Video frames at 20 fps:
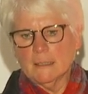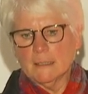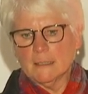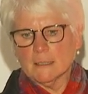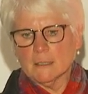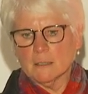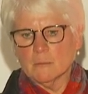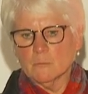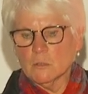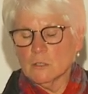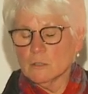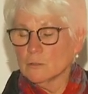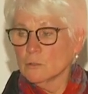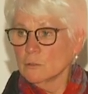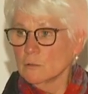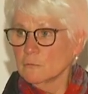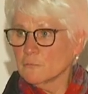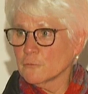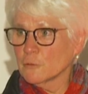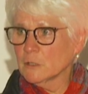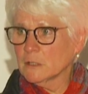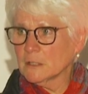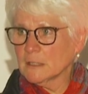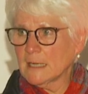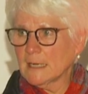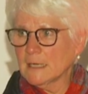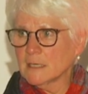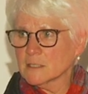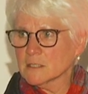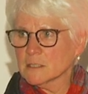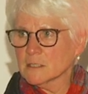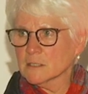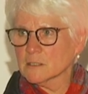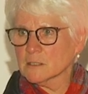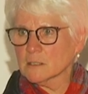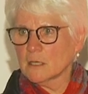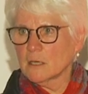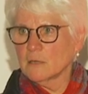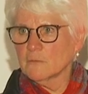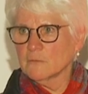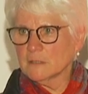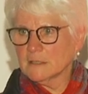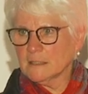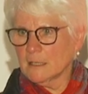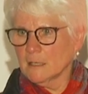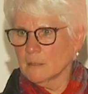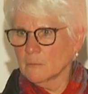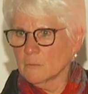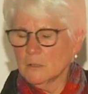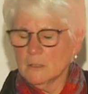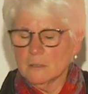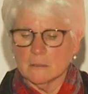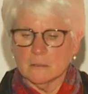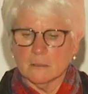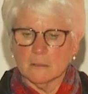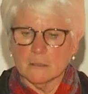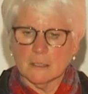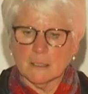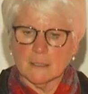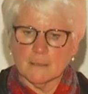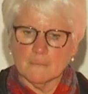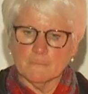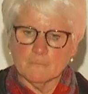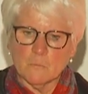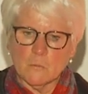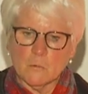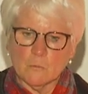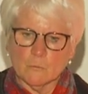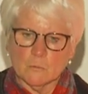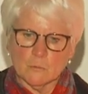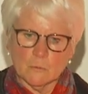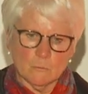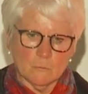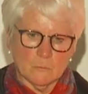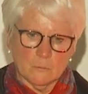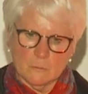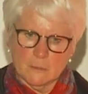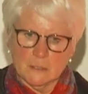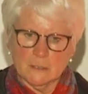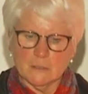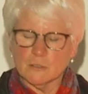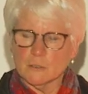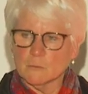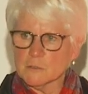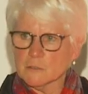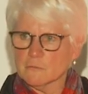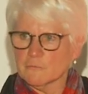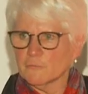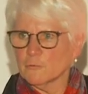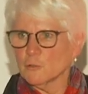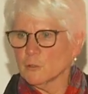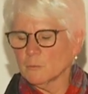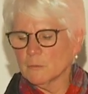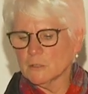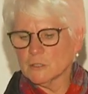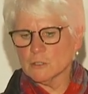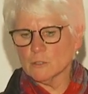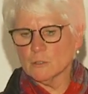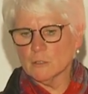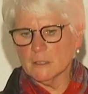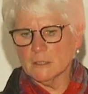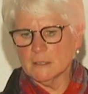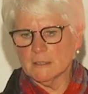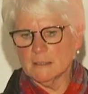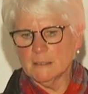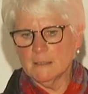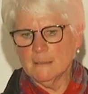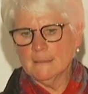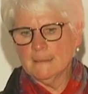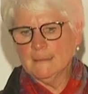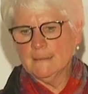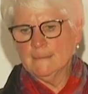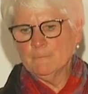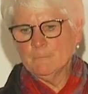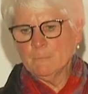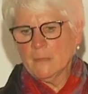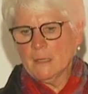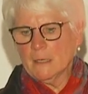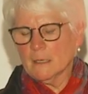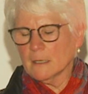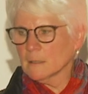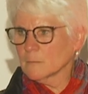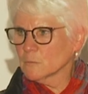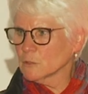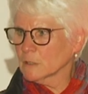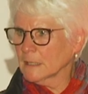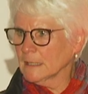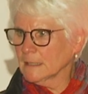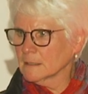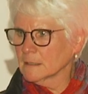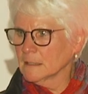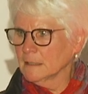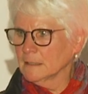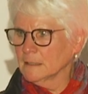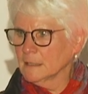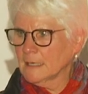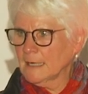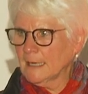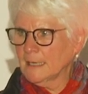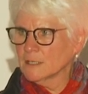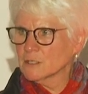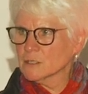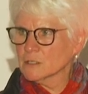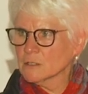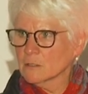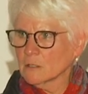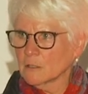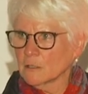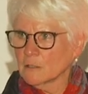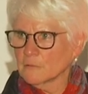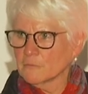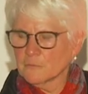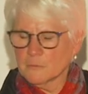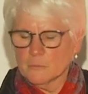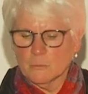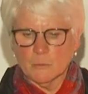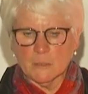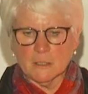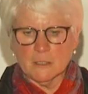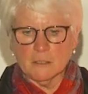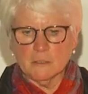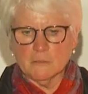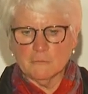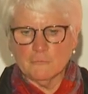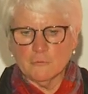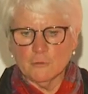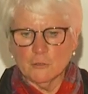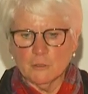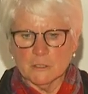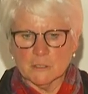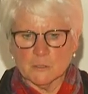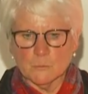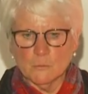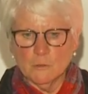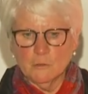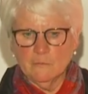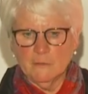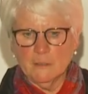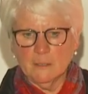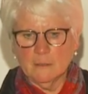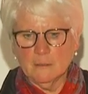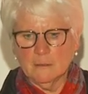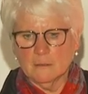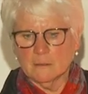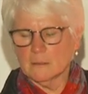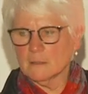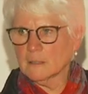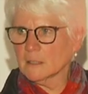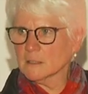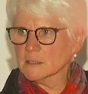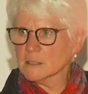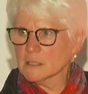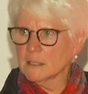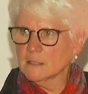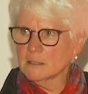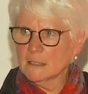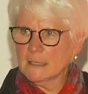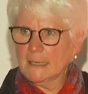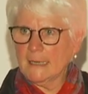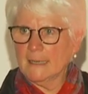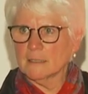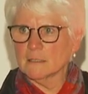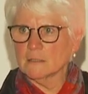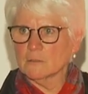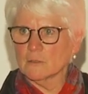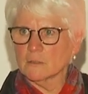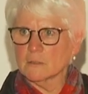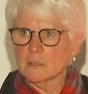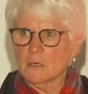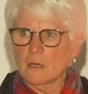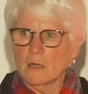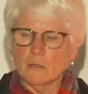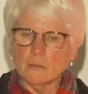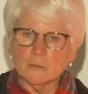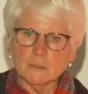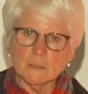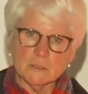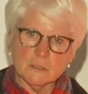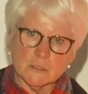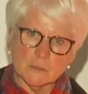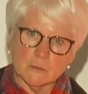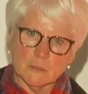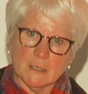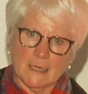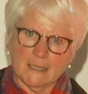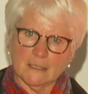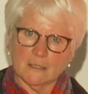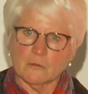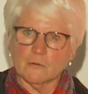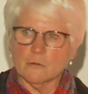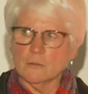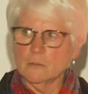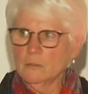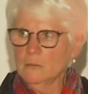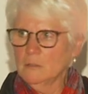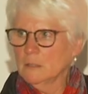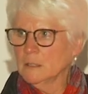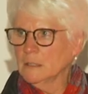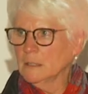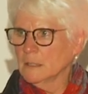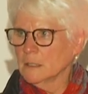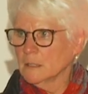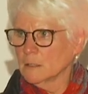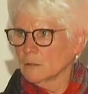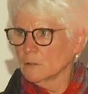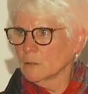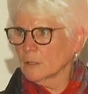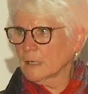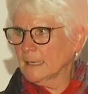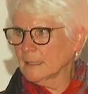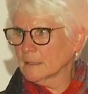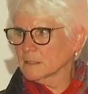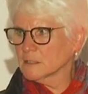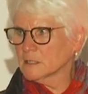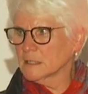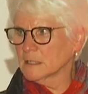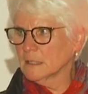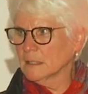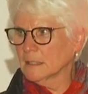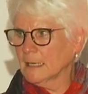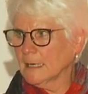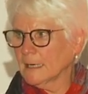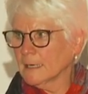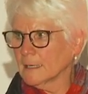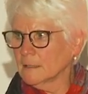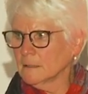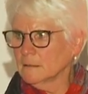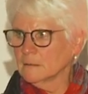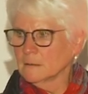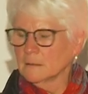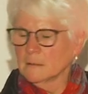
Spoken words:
You do fruit analysis over time in terms of fruit maturity to get an indication of whether the fruit is moving. As I indicated on the goldens, you cut through, look at the seed color,